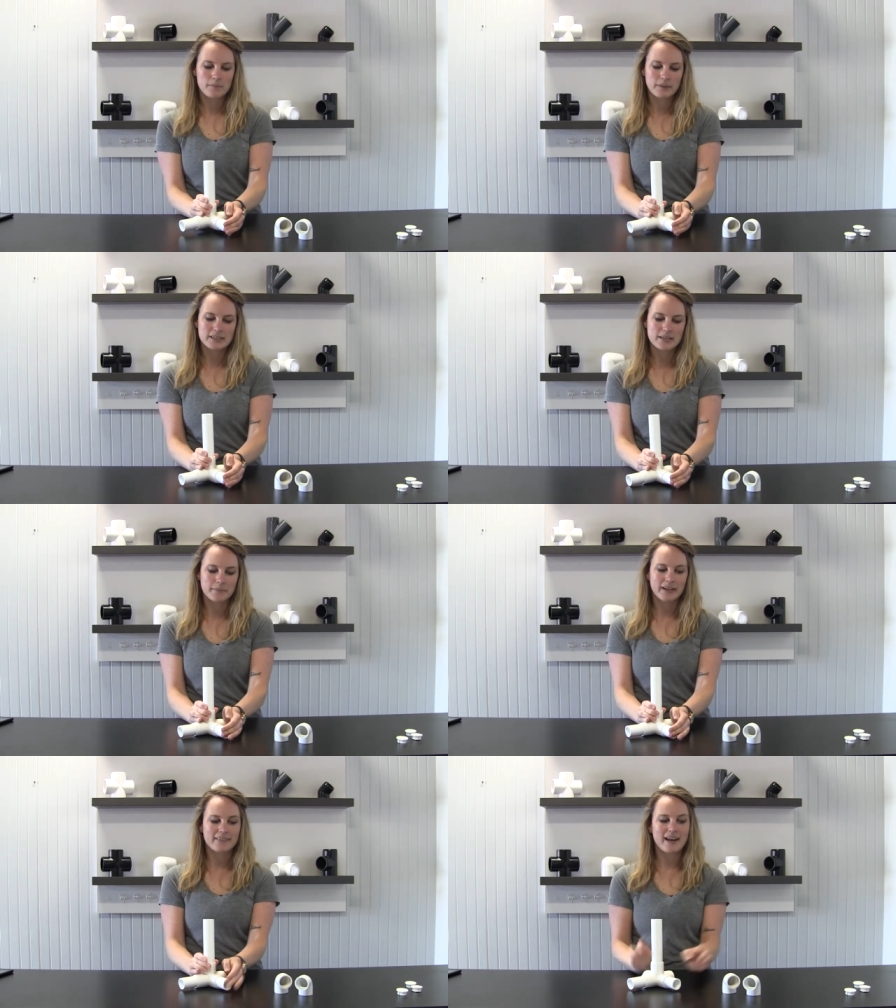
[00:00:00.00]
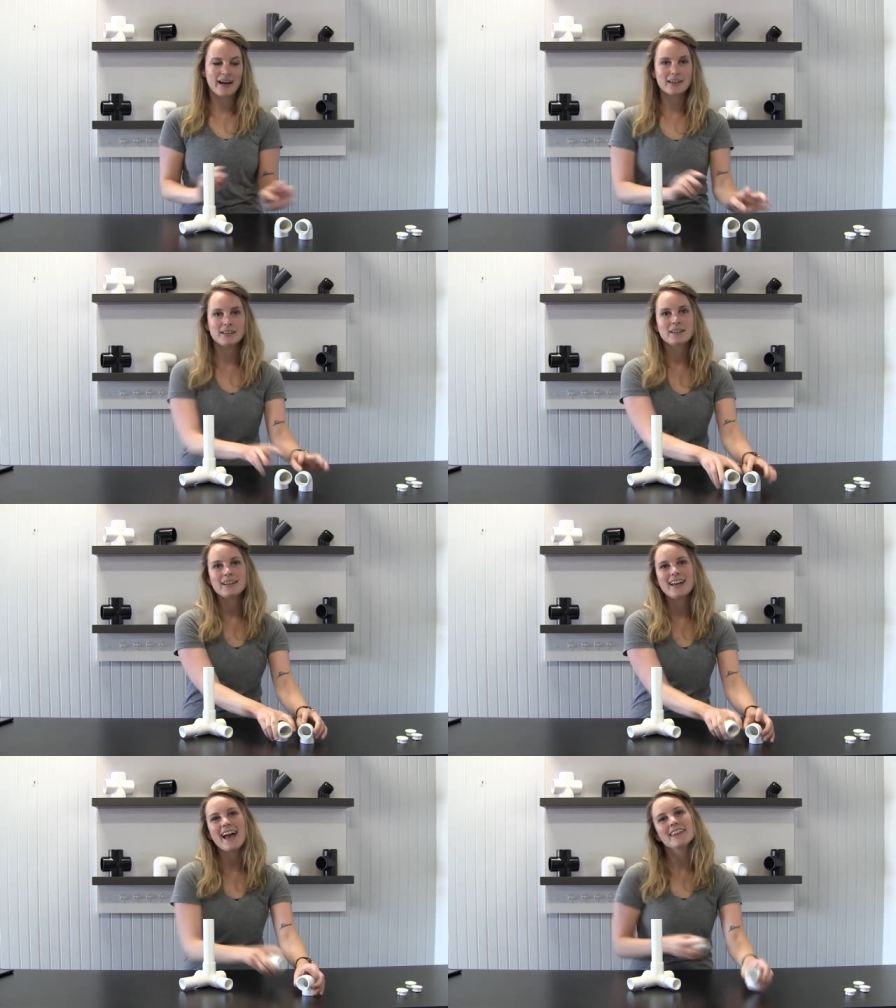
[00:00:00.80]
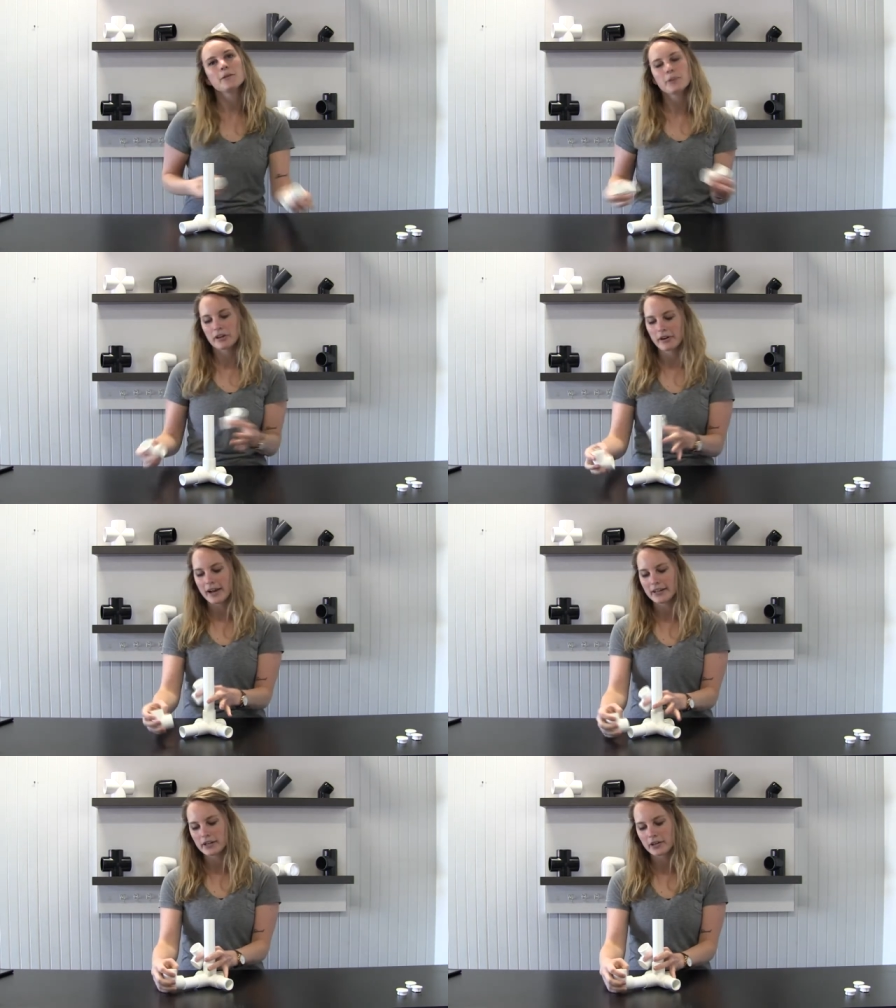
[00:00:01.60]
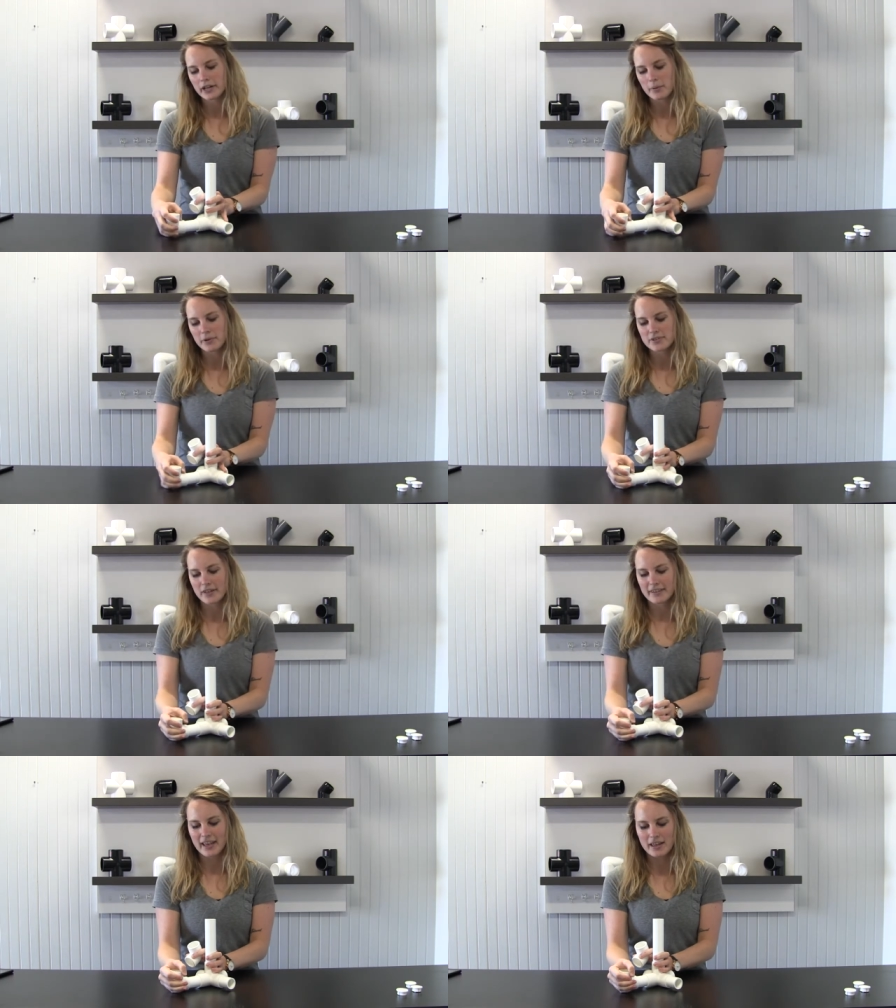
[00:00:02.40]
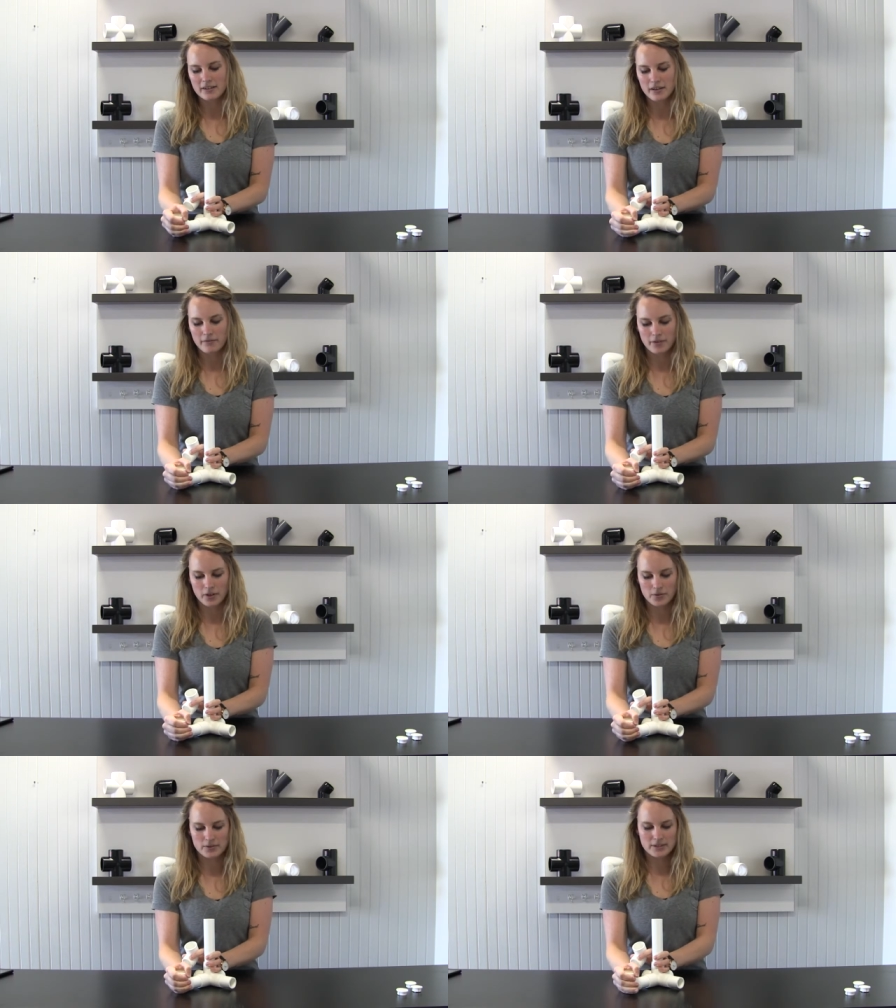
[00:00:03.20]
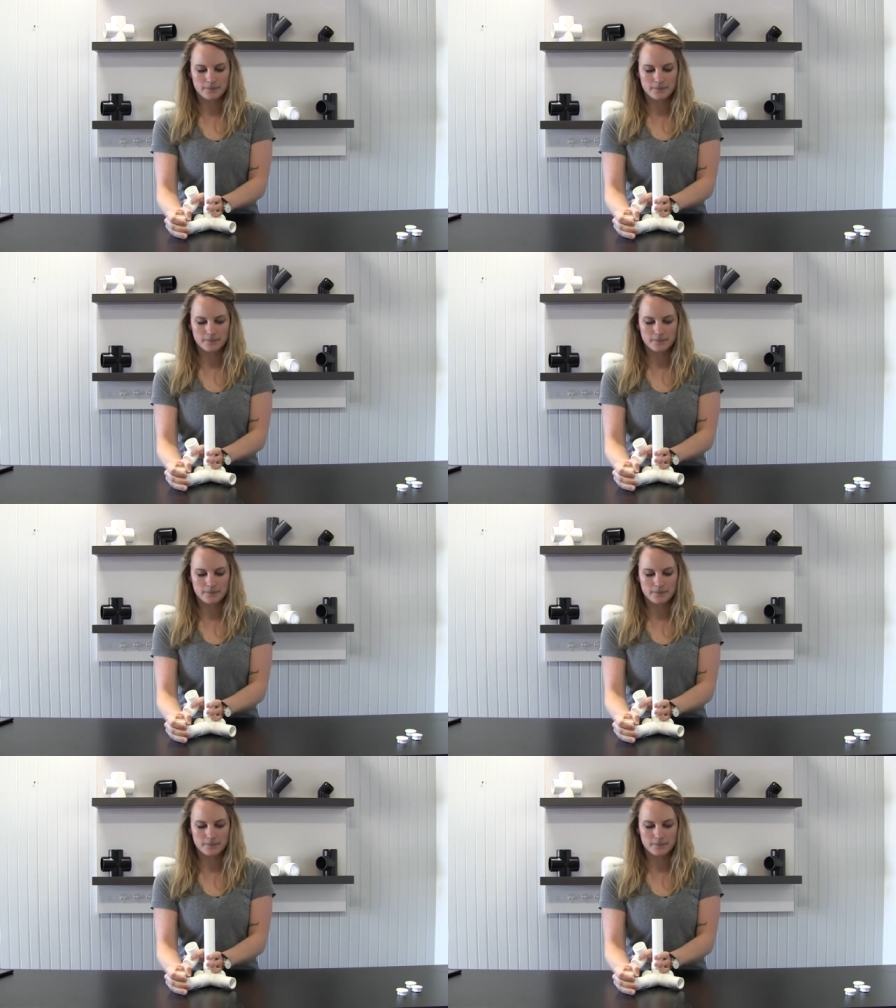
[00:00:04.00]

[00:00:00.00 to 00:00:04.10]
place them like that, and then put your 90-degree elbows on the end of those.